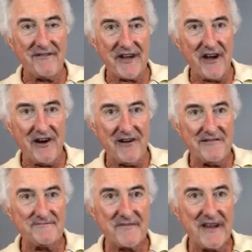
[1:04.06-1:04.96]
of it
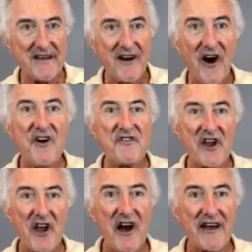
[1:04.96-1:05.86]
all
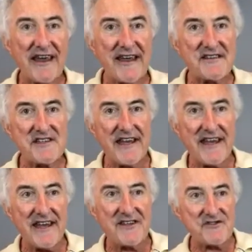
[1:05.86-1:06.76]
the longing,
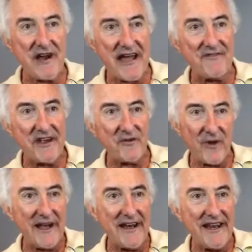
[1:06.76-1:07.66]
seeking, striving,
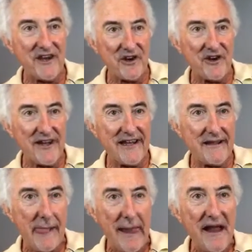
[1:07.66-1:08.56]
waiting,
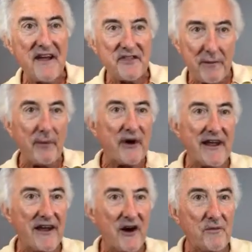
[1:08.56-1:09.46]
yearning, the
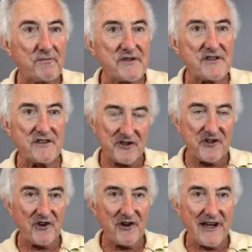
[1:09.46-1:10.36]
burning hopes, the
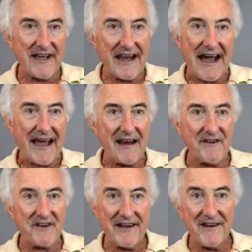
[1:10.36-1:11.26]
joy and
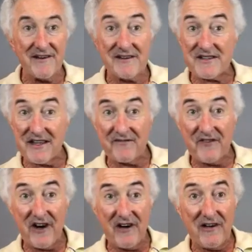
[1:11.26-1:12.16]
idle tears that
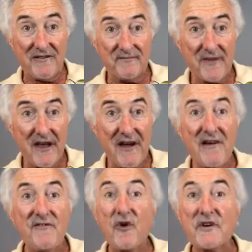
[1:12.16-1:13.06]
fall,
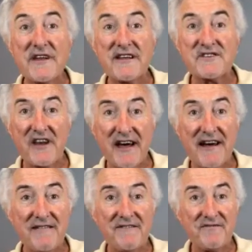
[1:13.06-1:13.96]
for 'tis
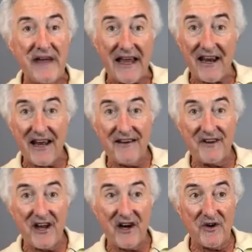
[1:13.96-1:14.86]
love and
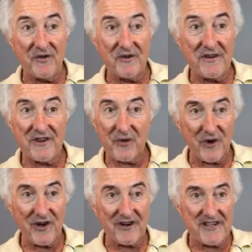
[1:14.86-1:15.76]
love alone the
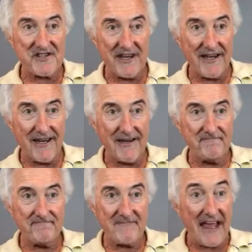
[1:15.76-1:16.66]
world is seeking,
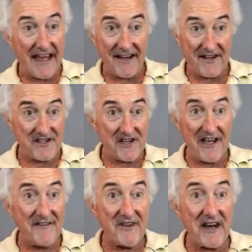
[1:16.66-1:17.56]
and 'tis
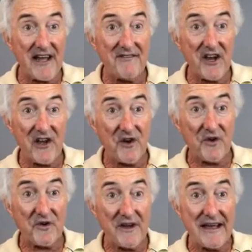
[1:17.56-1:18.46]
love and love
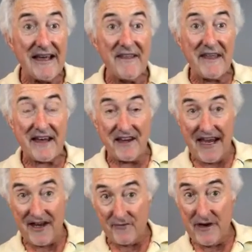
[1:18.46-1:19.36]
alone that
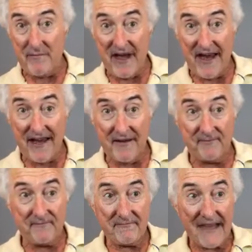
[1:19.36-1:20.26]
can repay.
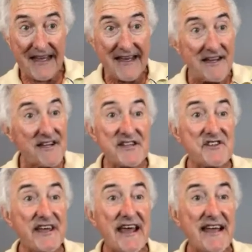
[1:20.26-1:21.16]

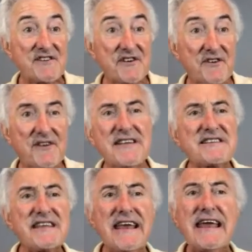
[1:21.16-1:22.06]
'Tis the answer,
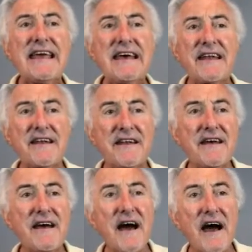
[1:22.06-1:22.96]
'tis the end